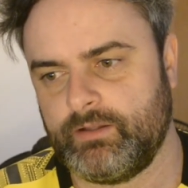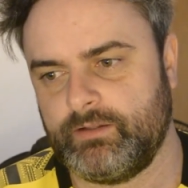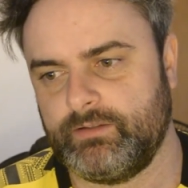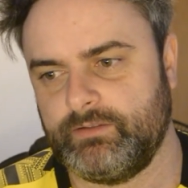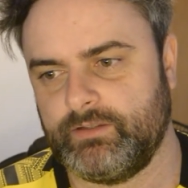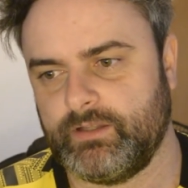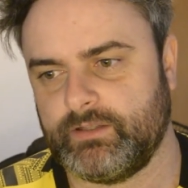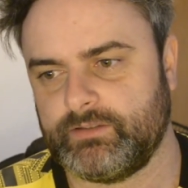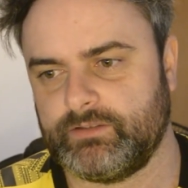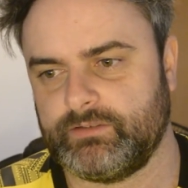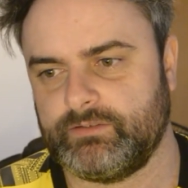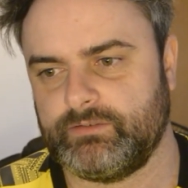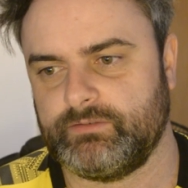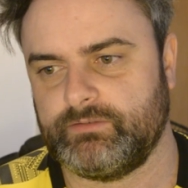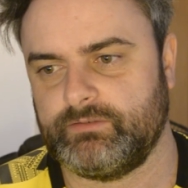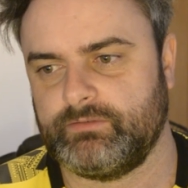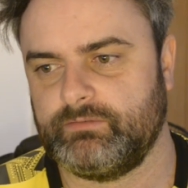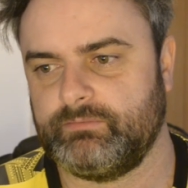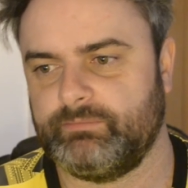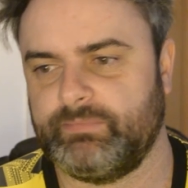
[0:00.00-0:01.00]
not
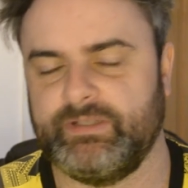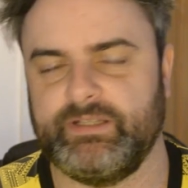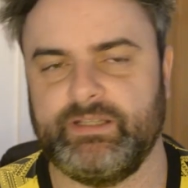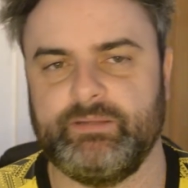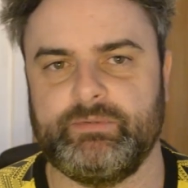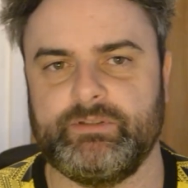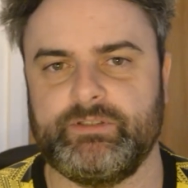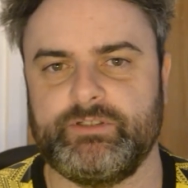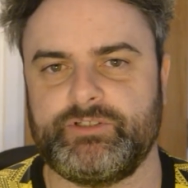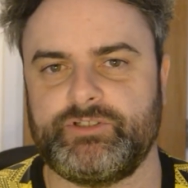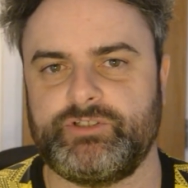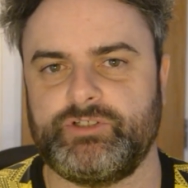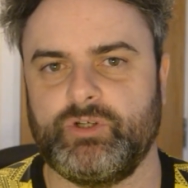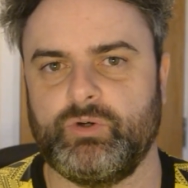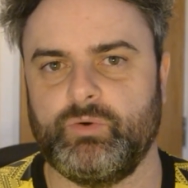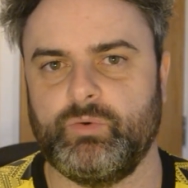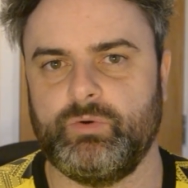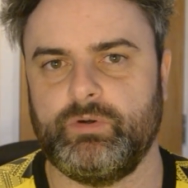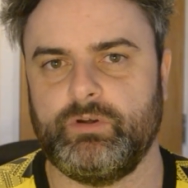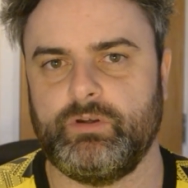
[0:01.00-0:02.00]
being able to
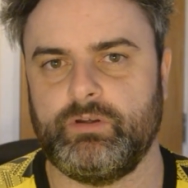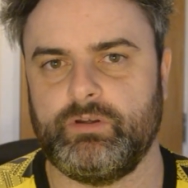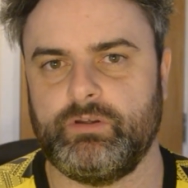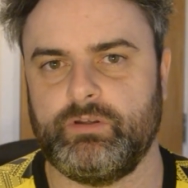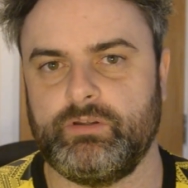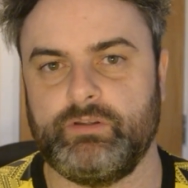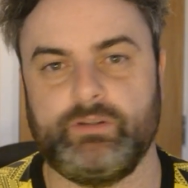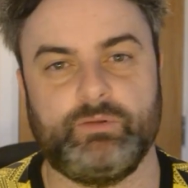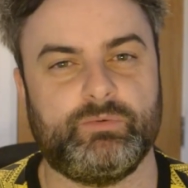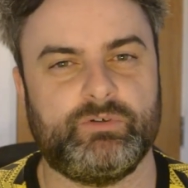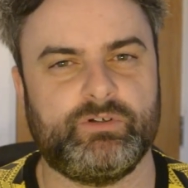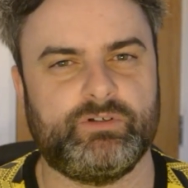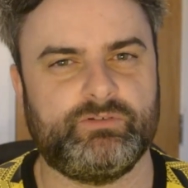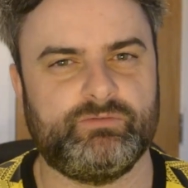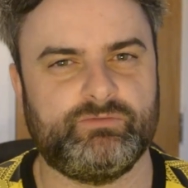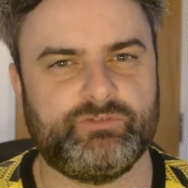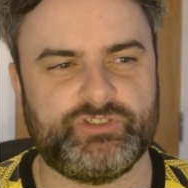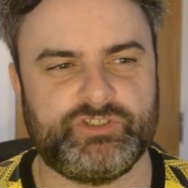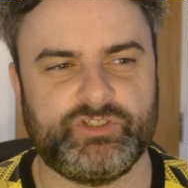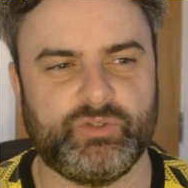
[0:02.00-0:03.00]
show. They weren't
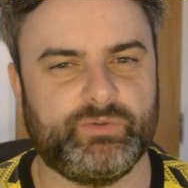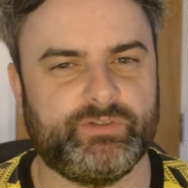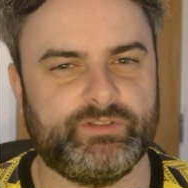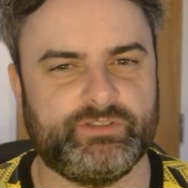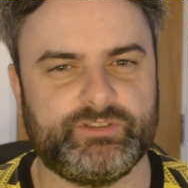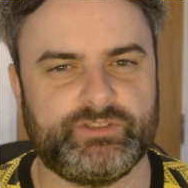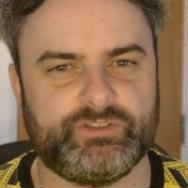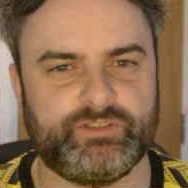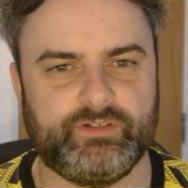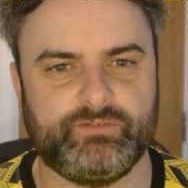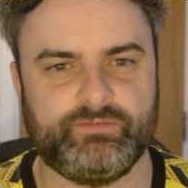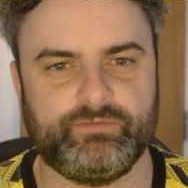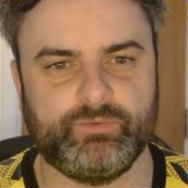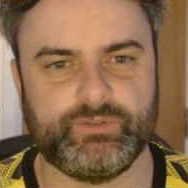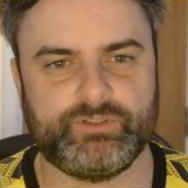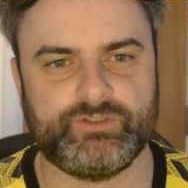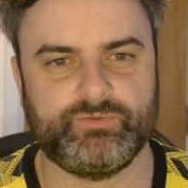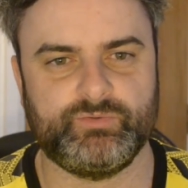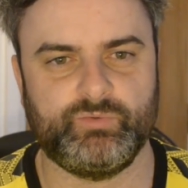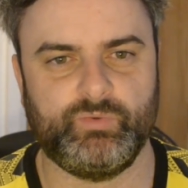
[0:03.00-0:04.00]
showing stuff,
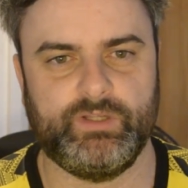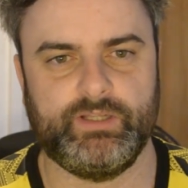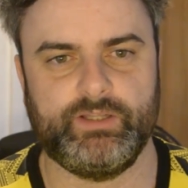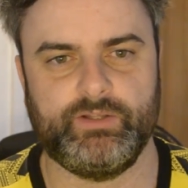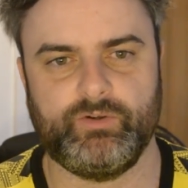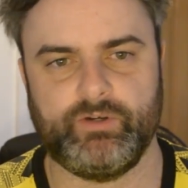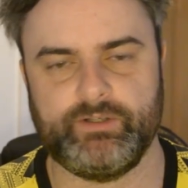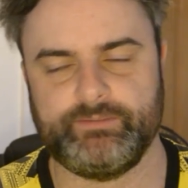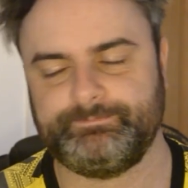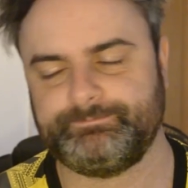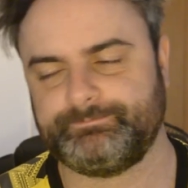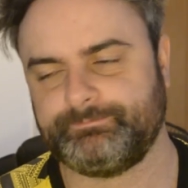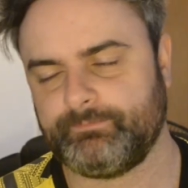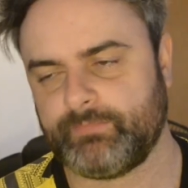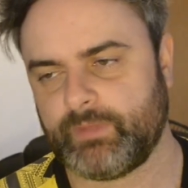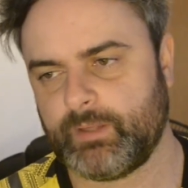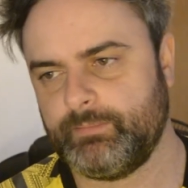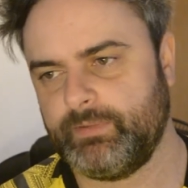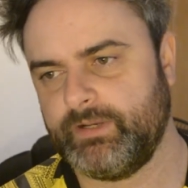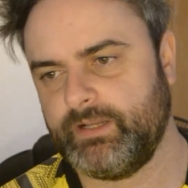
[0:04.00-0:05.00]
which is really annoying.
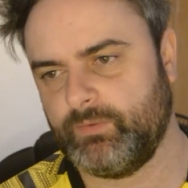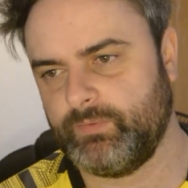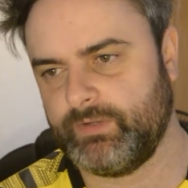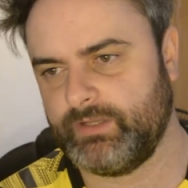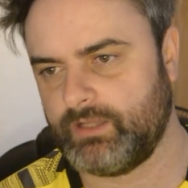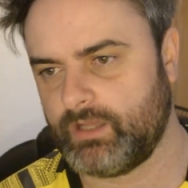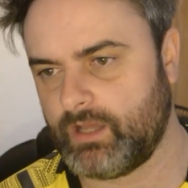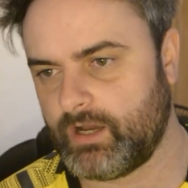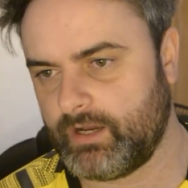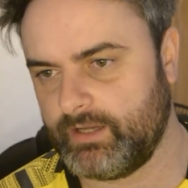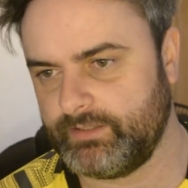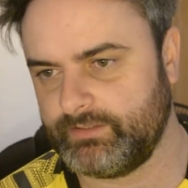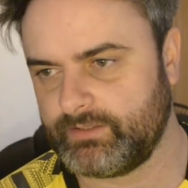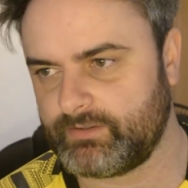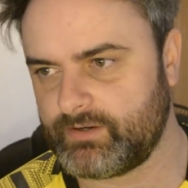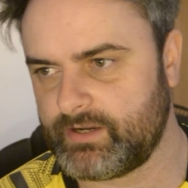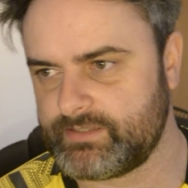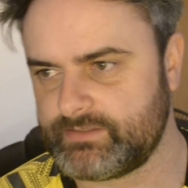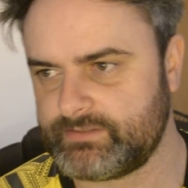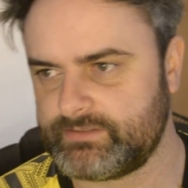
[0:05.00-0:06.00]
But anyway, I
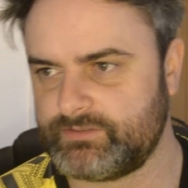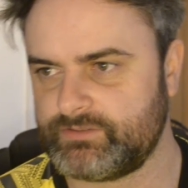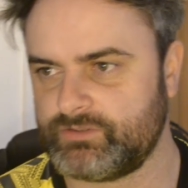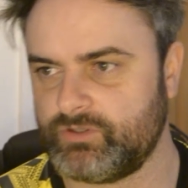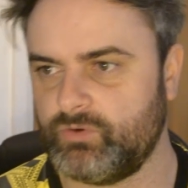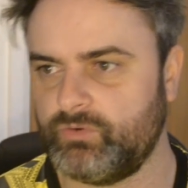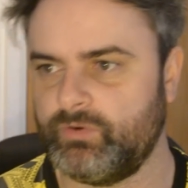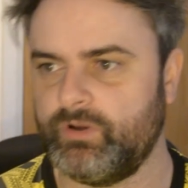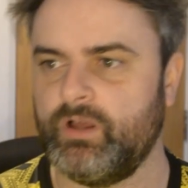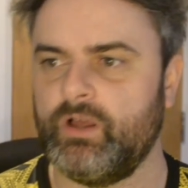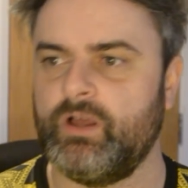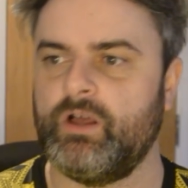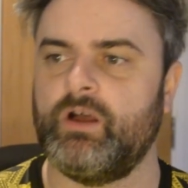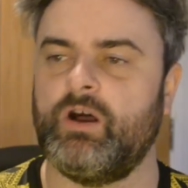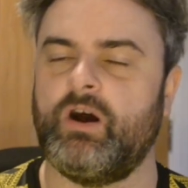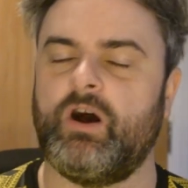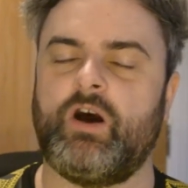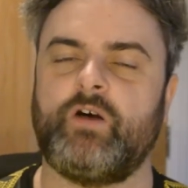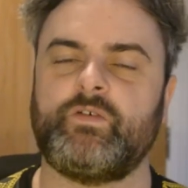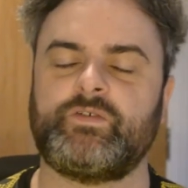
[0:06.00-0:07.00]
digress. So
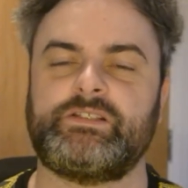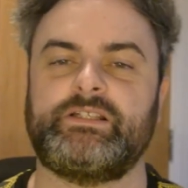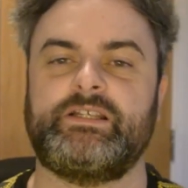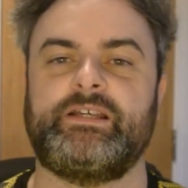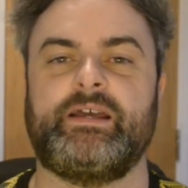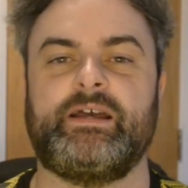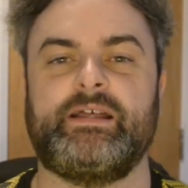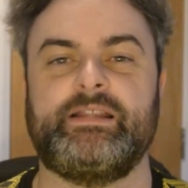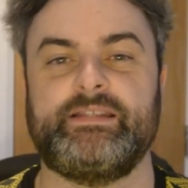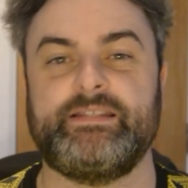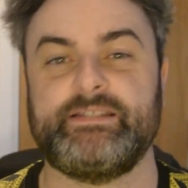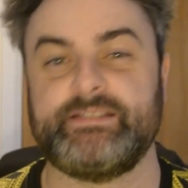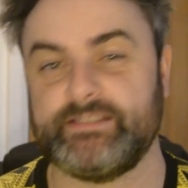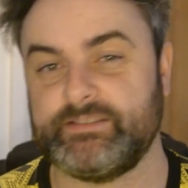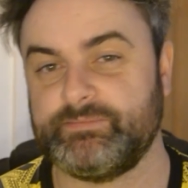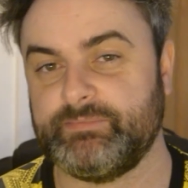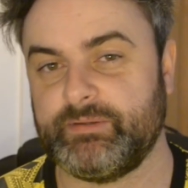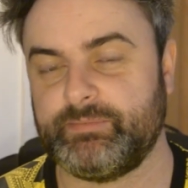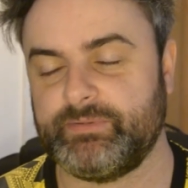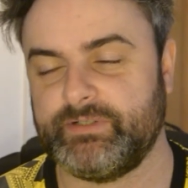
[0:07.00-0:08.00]
obviously this
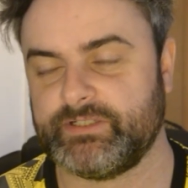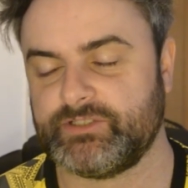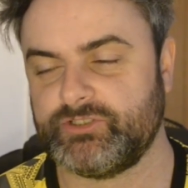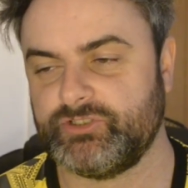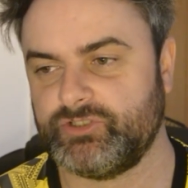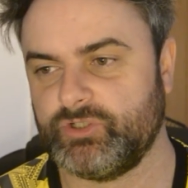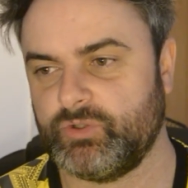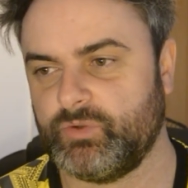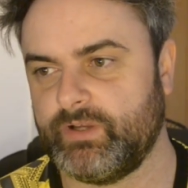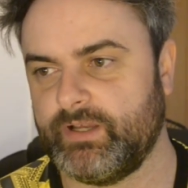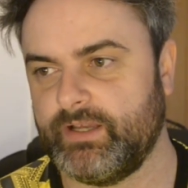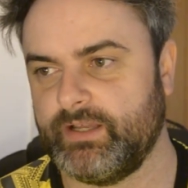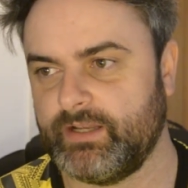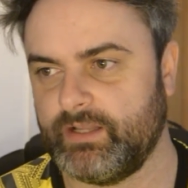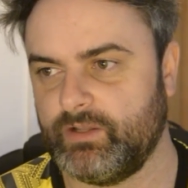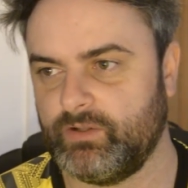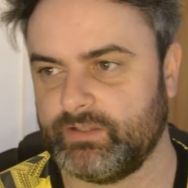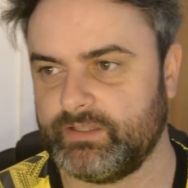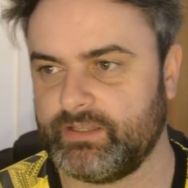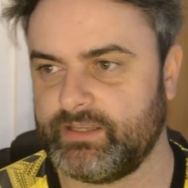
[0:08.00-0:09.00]
is my prediction show, and
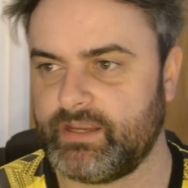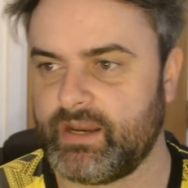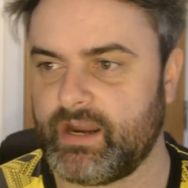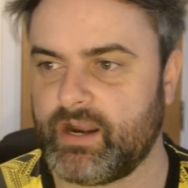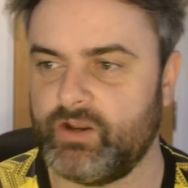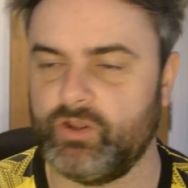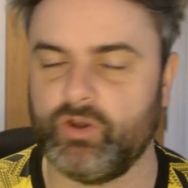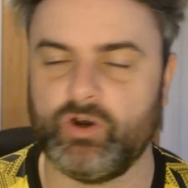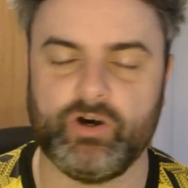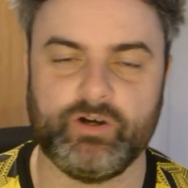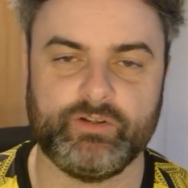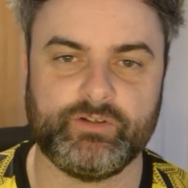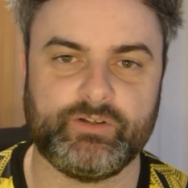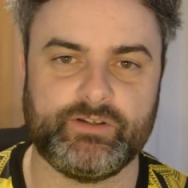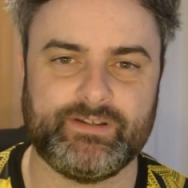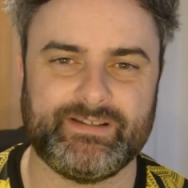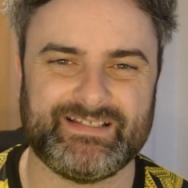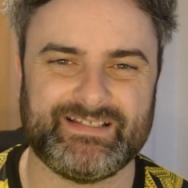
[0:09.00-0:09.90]
I'll carry on